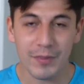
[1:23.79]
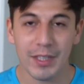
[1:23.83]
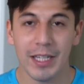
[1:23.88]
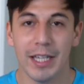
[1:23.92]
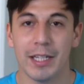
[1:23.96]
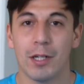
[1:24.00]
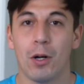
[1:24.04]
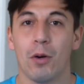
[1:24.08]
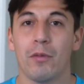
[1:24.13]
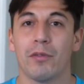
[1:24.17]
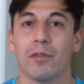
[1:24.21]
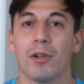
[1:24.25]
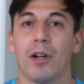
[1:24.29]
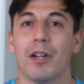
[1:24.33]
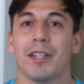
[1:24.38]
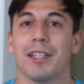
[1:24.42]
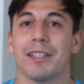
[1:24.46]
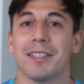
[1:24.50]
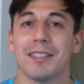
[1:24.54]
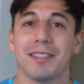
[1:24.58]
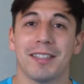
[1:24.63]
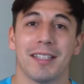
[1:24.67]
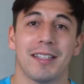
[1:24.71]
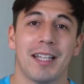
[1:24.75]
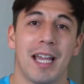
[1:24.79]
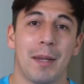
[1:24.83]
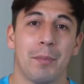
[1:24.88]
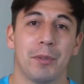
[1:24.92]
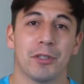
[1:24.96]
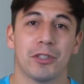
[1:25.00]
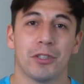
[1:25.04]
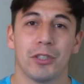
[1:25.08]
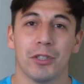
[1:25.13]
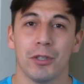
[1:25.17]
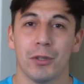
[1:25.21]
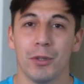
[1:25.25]
And overall, this is the type
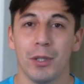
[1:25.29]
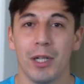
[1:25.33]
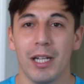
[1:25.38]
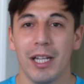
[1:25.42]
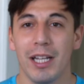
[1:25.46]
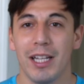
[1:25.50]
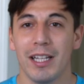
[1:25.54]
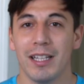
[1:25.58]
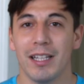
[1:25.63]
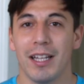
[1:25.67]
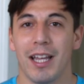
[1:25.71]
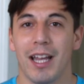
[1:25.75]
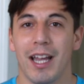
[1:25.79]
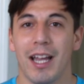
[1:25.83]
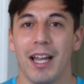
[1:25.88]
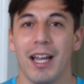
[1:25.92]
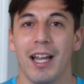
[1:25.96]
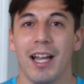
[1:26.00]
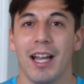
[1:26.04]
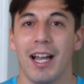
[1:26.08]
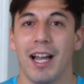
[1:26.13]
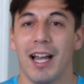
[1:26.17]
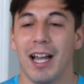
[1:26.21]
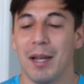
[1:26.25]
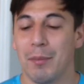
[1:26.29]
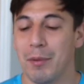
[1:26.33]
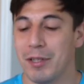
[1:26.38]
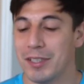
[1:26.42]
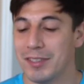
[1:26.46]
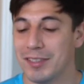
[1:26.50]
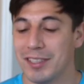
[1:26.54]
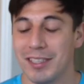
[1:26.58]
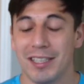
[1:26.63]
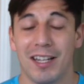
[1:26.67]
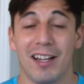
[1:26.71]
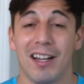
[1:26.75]
of shoe that I'm
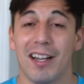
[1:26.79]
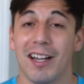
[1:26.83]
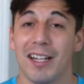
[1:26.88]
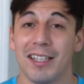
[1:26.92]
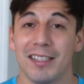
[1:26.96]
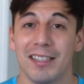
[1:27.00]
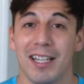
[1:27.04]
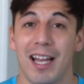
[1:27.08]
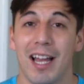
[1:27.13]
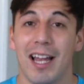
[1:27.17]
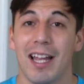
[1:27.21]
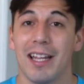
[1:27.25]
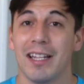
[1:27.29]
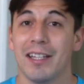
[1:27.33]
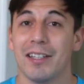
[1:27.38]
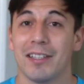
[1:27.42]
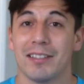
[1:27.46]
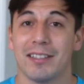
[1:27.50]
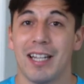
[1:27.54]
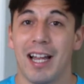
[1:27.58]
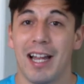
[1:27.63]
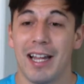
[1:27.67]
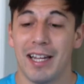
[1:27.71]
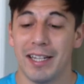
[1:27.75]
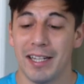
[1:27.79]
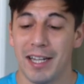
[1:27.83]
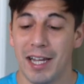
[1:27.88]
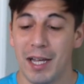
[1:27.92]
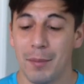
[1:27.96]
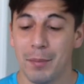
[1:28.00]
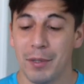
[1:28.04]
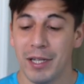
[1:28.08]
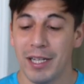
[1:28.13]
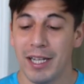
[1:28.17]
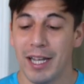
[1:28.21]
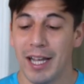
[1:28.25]
honestly not untying or tying
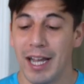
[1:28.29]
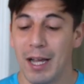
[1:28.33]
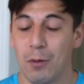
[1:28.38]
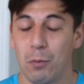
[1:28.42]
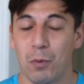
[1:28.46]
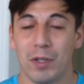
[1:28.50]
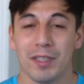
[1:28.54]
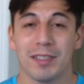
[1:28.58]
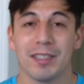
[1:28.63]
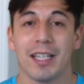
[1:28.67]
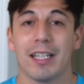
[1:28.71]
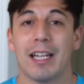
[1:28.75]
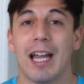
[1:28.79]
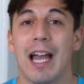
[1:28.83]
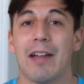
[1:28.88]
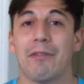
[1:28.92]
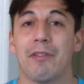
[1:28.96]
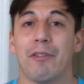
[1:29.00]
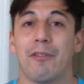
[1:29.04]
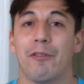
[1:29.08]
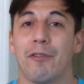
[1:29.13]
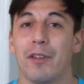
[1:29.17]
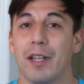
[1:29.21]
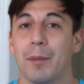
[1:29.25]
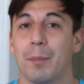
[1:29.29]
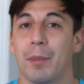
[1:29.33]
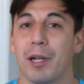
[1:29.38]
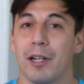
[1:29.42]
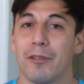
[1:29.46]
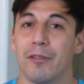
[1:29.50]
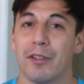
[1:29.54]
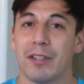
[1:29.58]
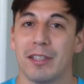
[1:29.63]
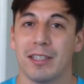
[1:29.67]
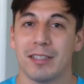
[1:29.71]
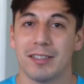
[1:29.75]
up. Once I have it fit
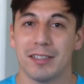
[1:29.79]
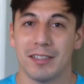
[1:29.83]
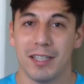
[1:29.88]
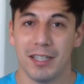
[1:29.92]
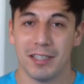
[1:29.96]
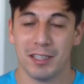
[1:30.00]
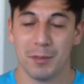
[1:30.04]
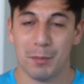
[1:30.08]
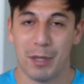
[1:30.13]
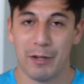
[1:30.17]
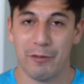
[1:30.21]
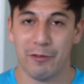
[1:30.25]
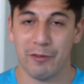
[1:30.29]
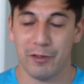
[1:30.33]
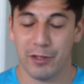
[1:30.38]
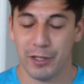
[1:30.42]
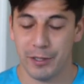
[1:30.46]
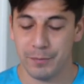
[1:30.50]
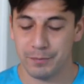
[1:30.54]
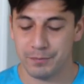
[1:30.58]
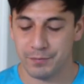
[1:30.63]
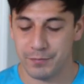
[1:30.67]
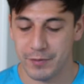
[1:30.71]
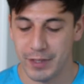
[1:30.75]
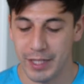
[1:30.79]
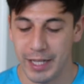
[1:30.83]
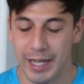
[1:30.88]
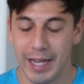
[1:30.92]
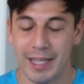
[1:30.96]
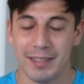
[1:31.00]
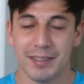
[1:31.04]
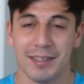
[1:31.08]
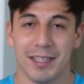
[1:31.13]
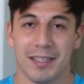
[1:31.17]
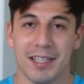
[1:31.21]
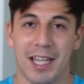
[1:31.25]
perfectly snug to my foot, it
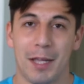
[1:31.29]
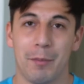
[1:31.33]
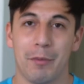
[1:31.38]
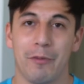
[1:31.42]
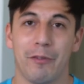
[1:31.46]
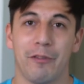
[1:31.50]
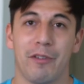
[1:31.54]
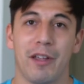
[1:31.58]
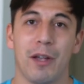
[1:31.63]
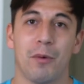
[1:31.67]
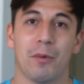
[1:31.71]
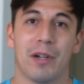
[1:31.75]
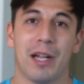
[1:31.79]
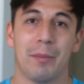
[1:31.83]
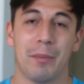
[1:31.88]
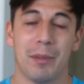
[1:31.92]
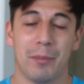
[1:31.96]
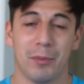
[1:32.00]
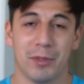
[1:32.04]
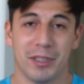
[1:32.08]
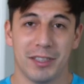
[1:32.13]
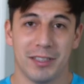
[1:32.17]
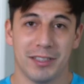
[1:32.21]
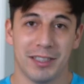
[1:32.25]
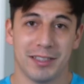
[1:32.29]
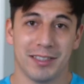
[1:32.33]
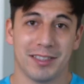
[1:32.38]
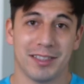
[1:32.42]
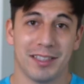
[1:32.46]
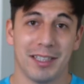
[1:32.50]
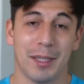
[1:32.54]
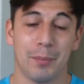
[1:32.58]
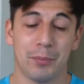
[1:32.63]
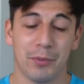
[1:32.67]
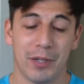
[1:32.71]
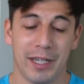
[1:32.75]
has the type of fit where I'm able to just
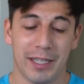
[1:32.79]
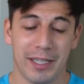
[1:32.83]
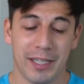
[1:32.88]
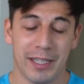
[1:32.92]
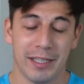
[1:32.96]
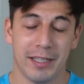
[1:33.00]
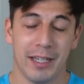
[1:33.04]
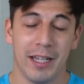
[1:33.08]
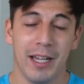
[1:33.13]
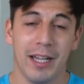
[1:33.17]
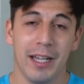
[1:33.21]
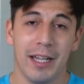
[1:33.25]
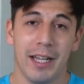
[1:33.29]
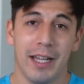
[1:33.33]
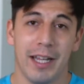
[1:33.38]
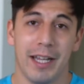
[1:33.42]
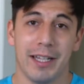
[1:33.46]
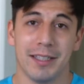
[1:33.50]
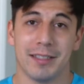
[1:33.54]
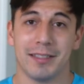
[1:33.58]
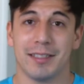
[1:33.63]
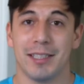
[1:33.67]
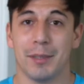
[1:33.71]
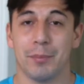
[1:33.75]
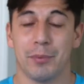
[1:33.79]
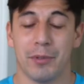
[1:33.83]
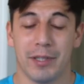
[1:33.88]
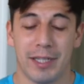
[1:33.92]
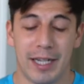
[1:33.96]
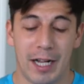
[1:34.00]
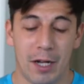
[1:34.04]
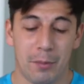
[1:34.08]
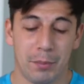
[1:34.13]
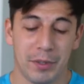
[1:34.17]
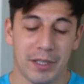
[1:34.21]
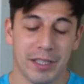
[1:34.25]
slip right in and slip
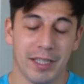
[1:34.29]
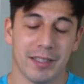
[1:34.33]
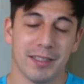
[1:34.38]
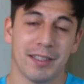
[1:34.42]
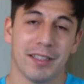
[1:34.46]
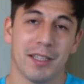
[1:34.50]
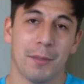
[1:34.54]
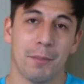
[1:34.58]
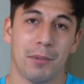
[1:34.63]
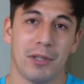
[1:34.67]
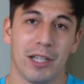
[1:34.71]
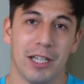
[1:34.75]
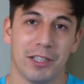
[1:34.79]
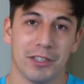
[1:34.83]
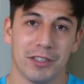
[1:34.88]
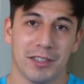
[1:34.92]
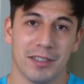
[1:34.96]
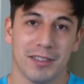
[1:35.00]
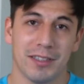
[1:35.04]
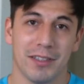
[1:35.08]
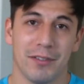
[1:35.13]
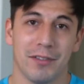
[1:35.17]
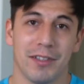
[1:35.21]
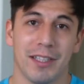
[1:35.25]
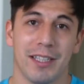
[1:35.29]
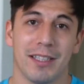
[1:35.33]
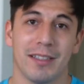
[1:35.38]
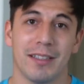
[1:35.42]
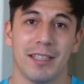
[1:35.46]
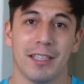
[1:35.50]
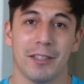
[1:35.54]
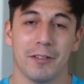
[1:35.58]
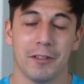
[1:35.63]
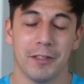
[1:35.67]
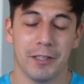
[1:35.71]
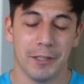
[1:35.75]
right out because of the plushness of the
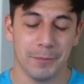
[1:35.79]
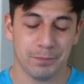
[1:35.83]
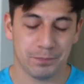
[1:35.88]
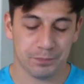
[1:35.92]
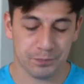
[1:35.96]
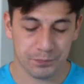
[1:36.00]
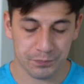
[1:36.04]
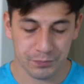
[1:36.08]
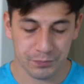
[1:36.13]
interior.